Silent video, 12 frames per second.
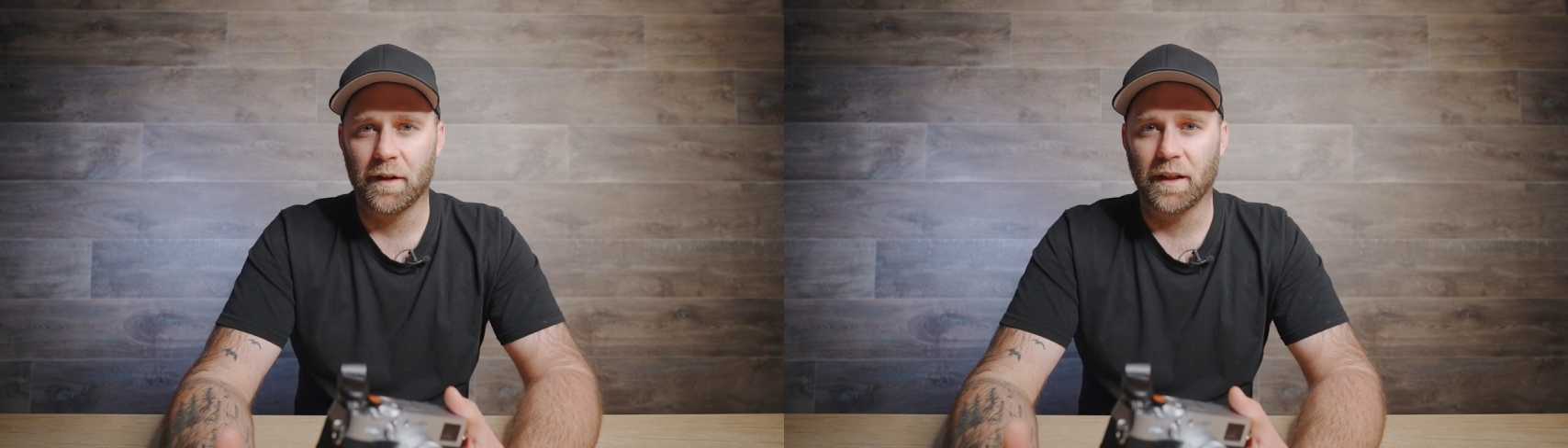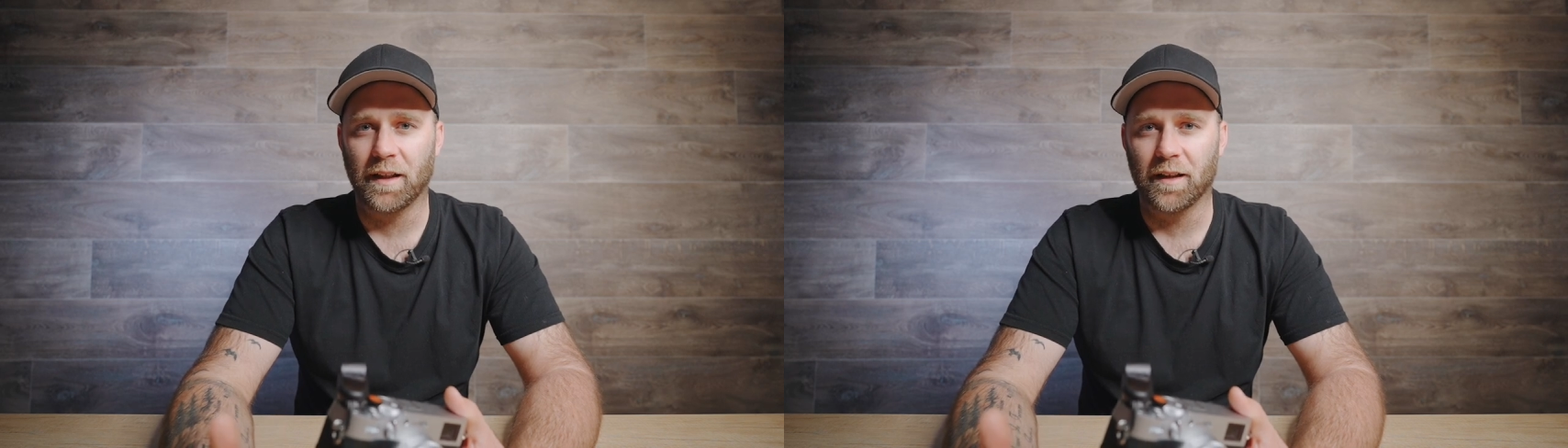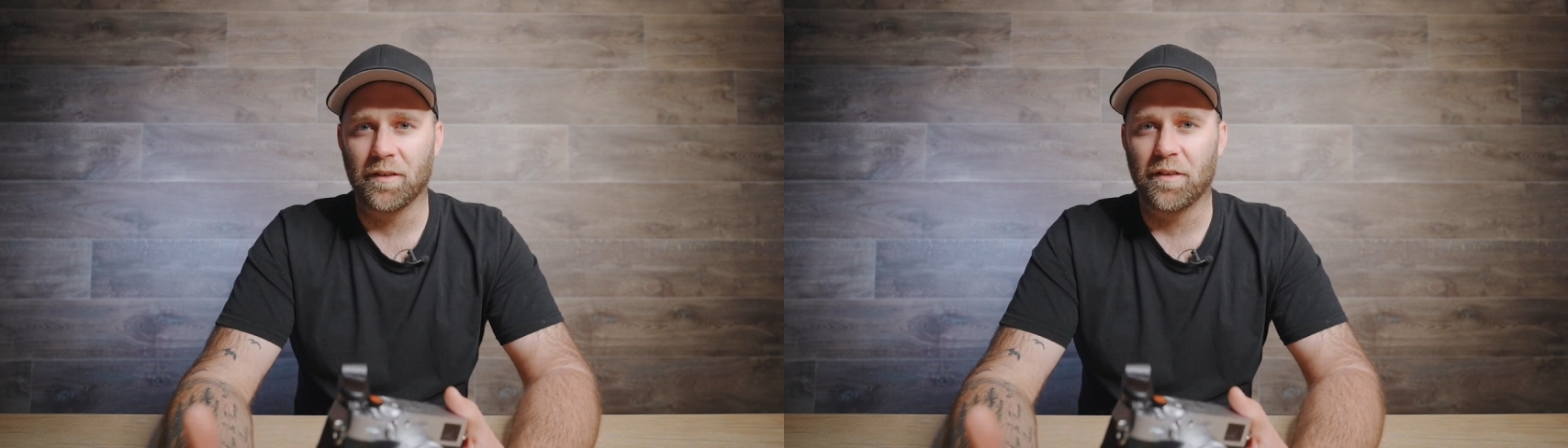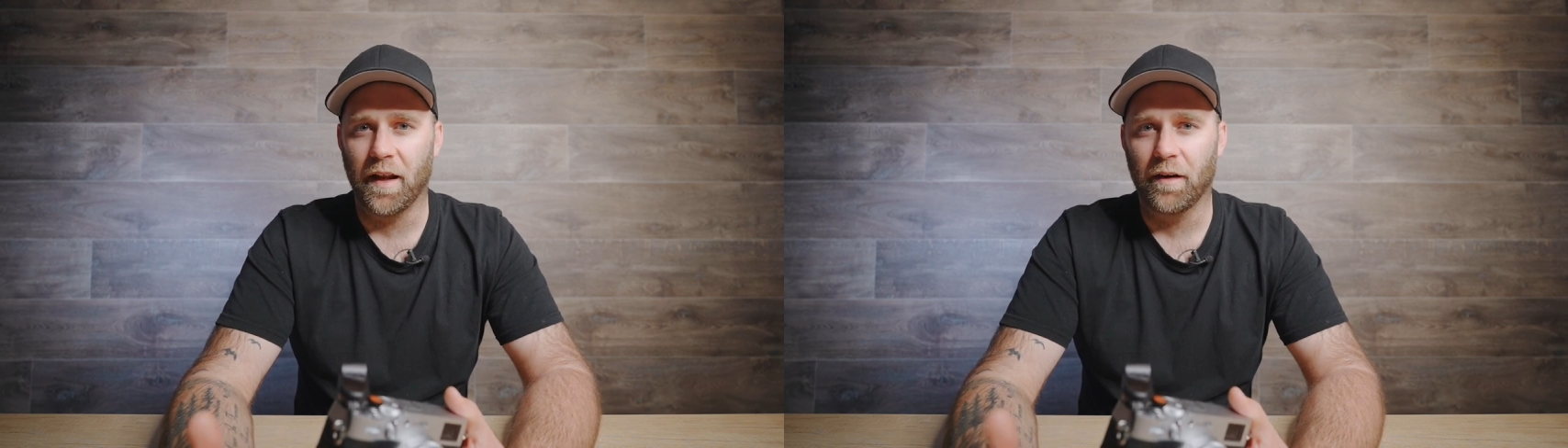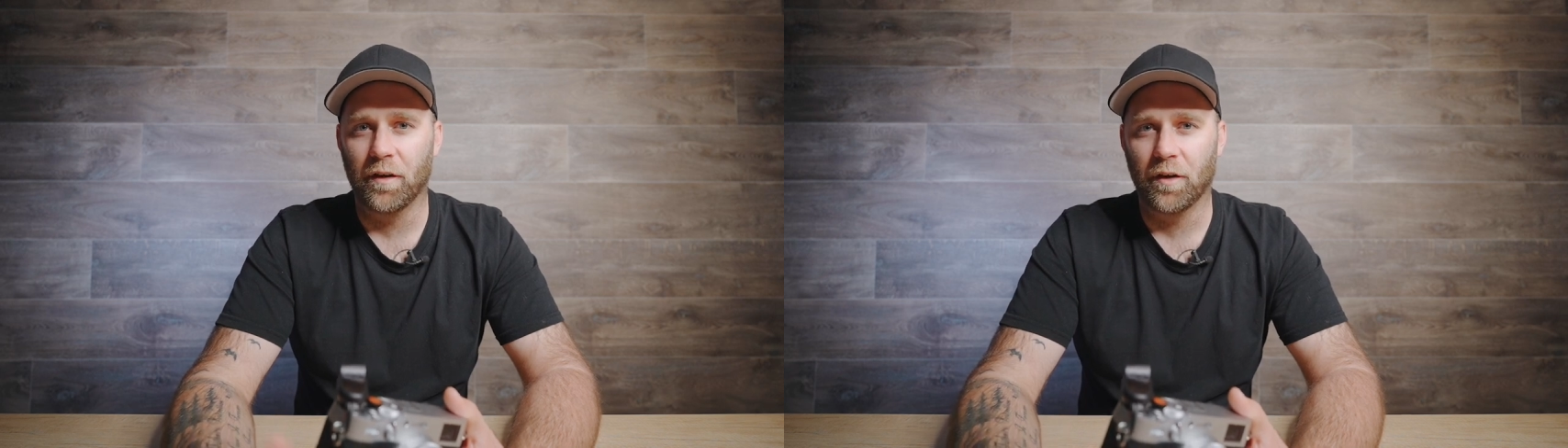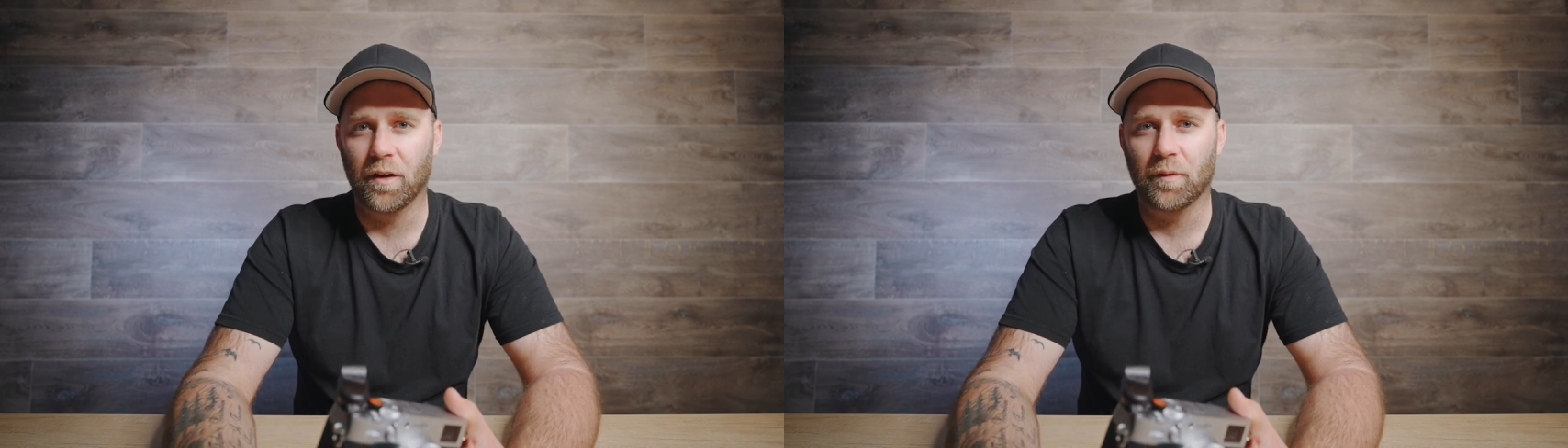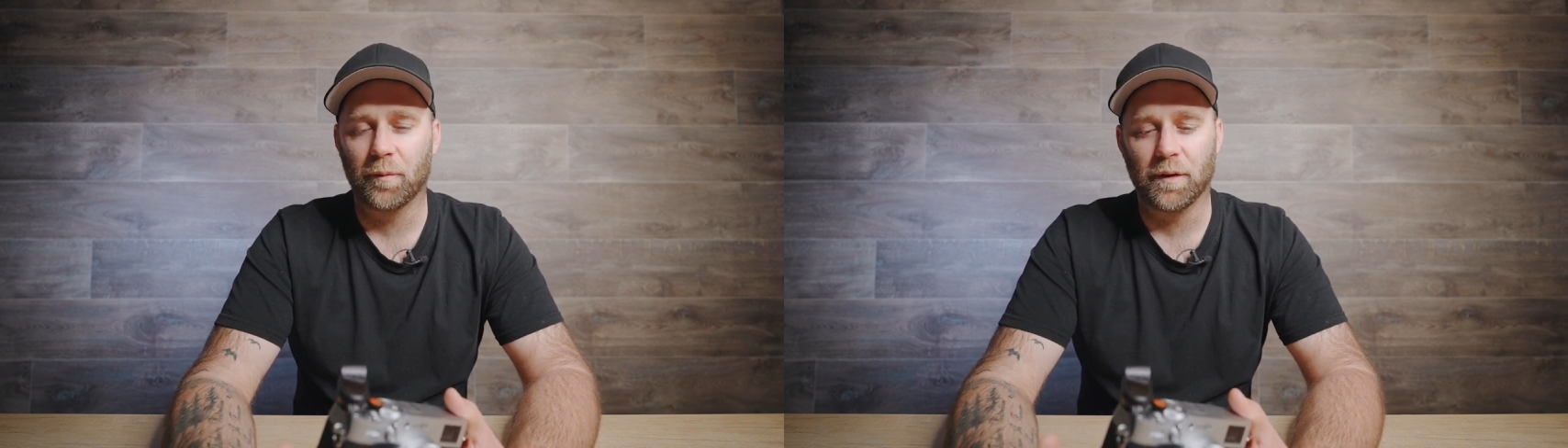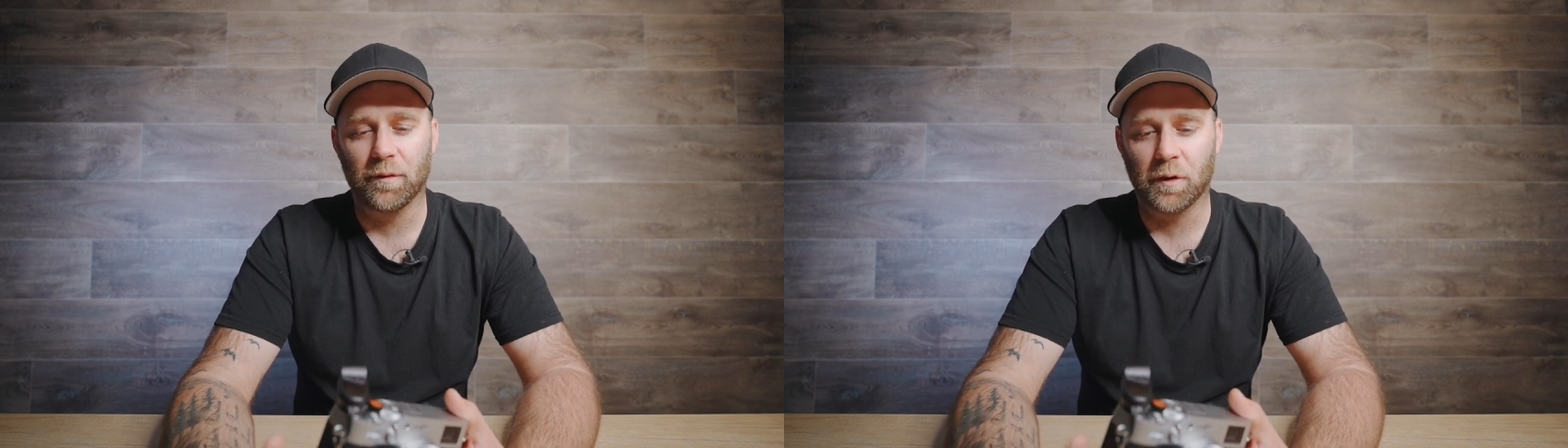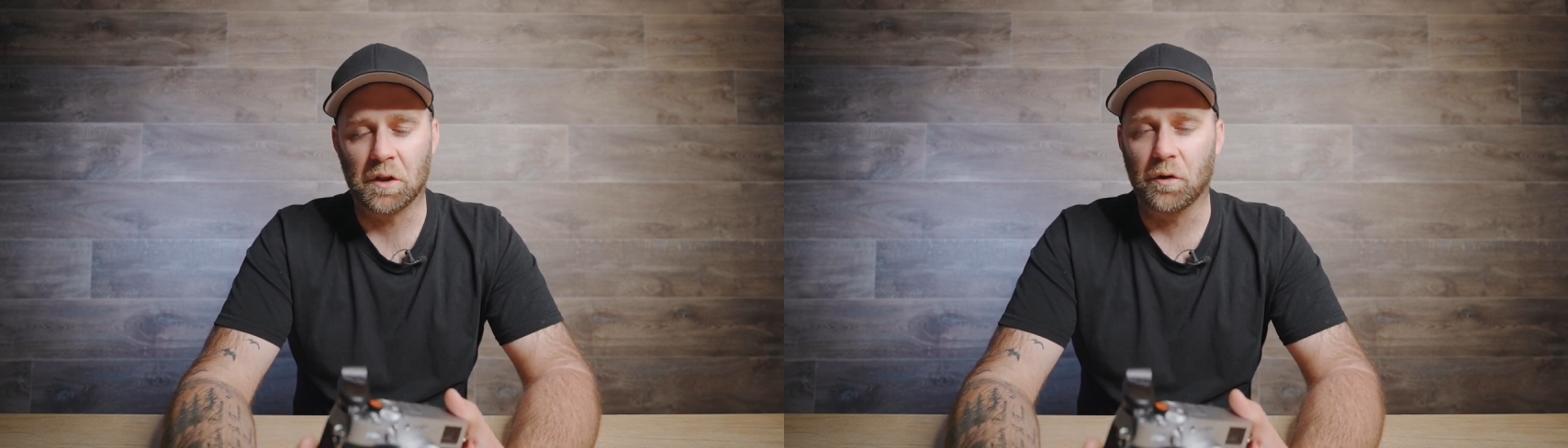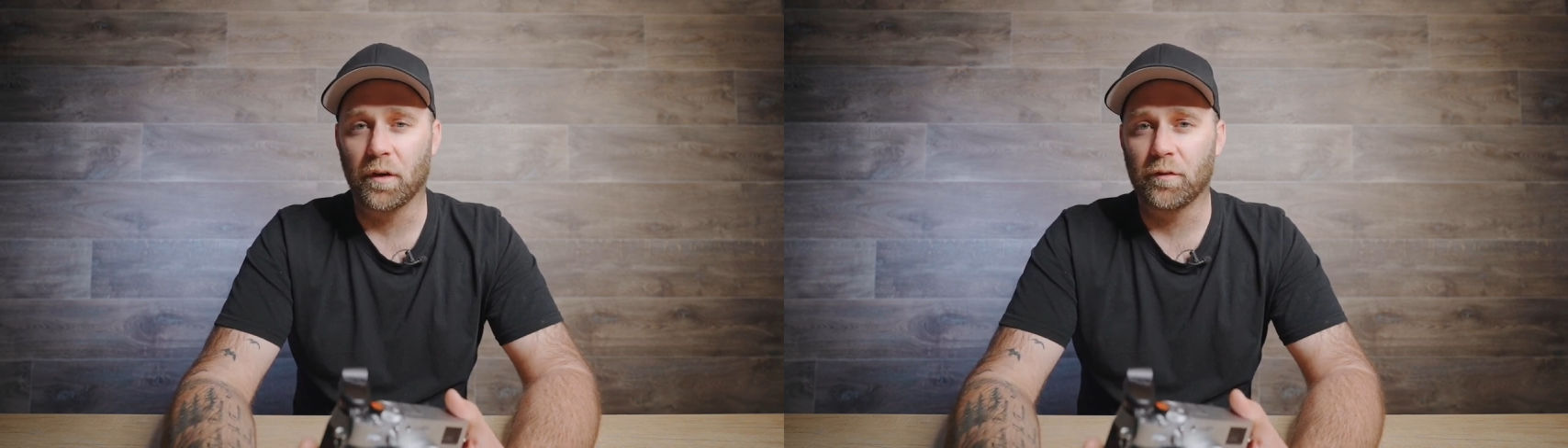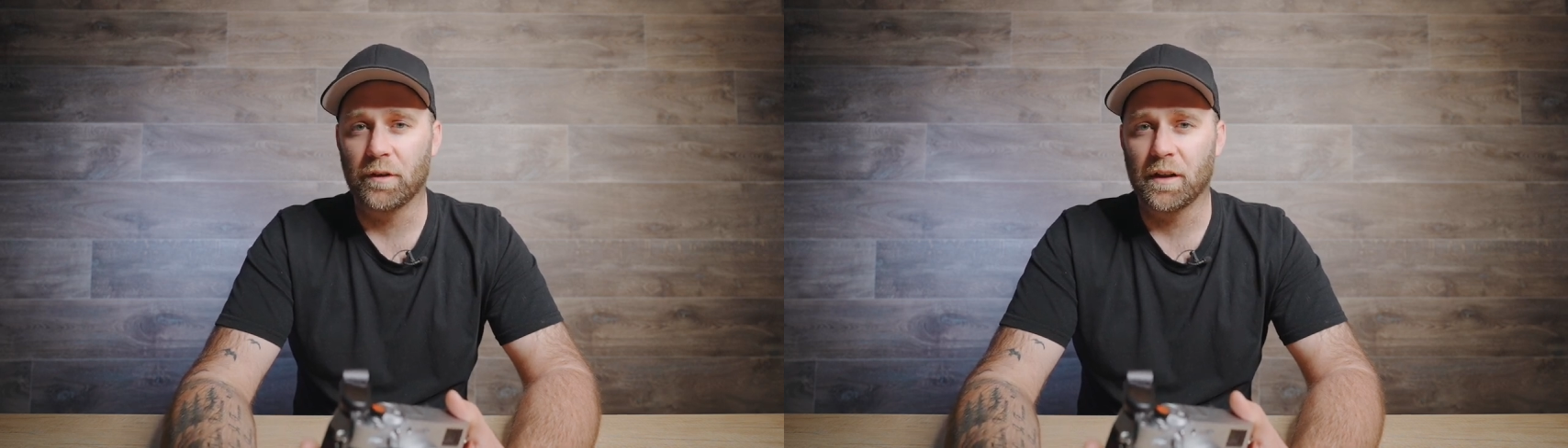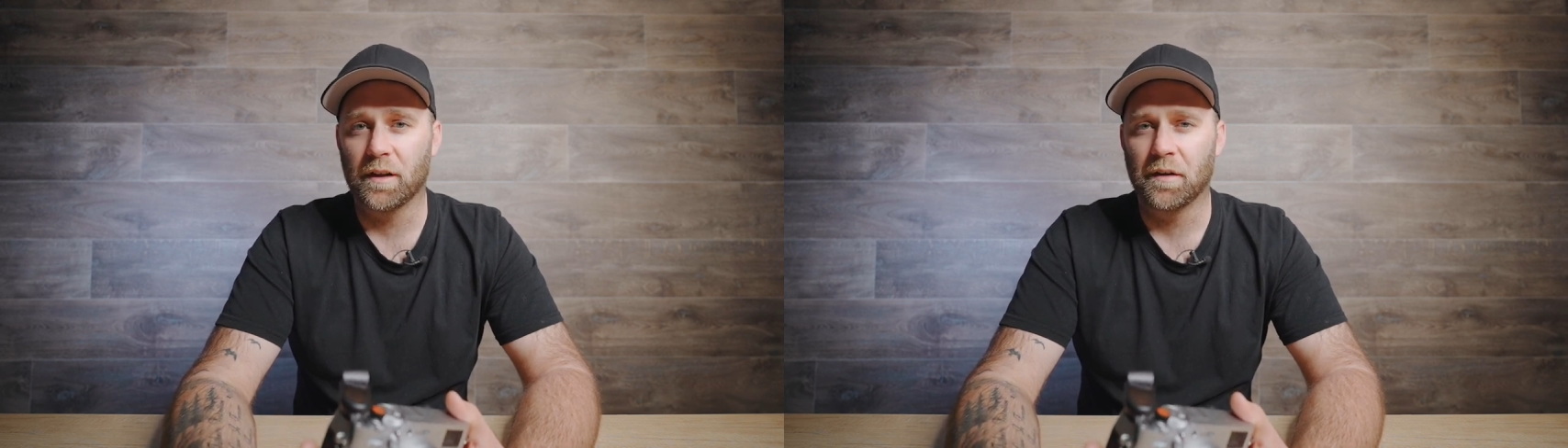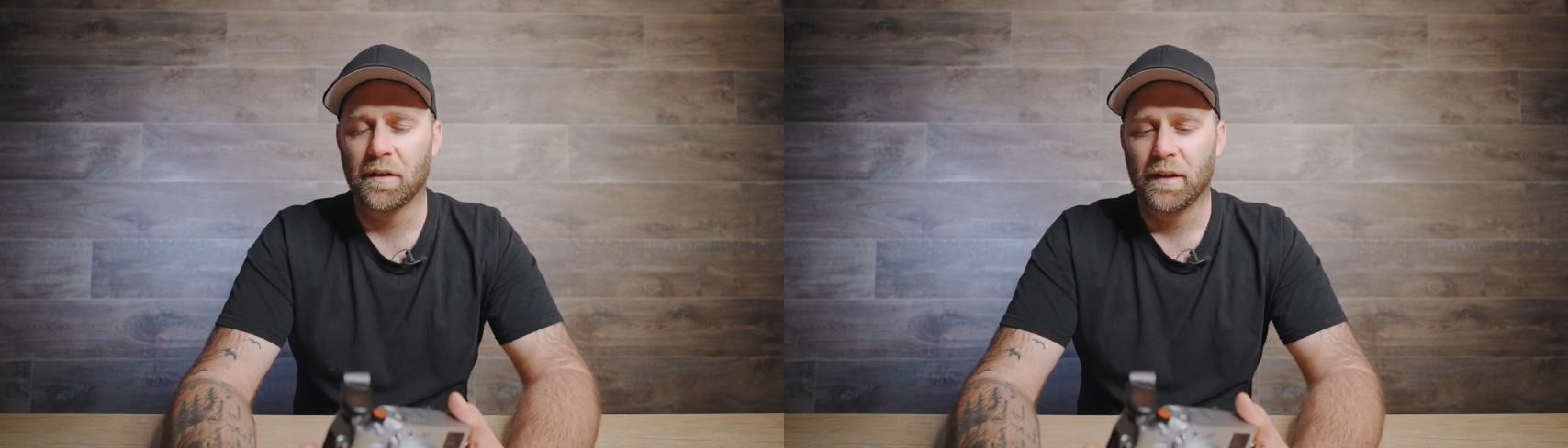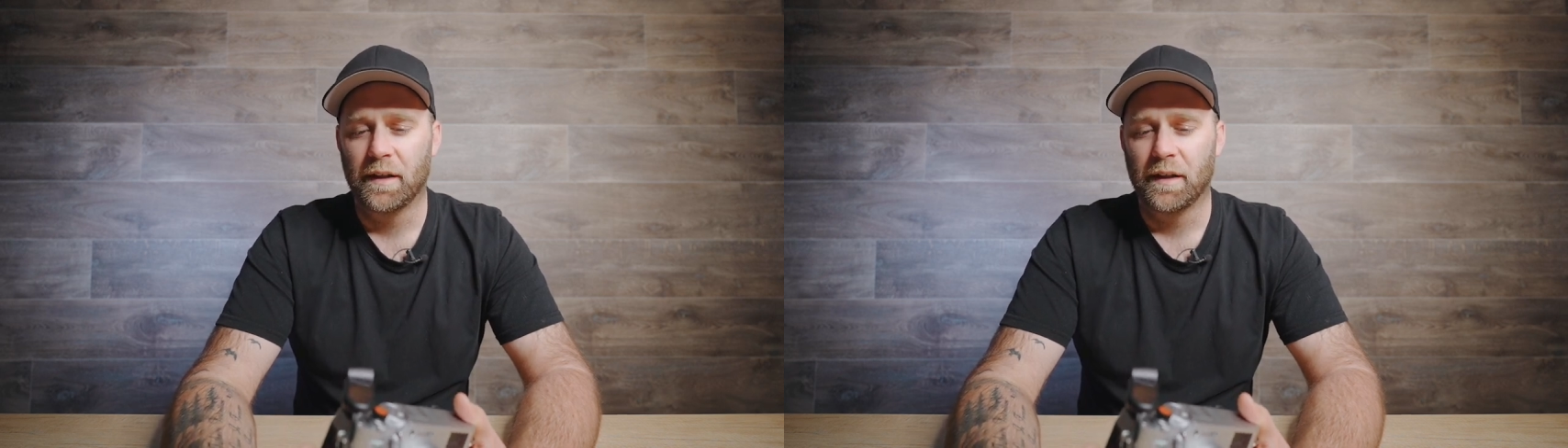that gets that hot when you're recording video.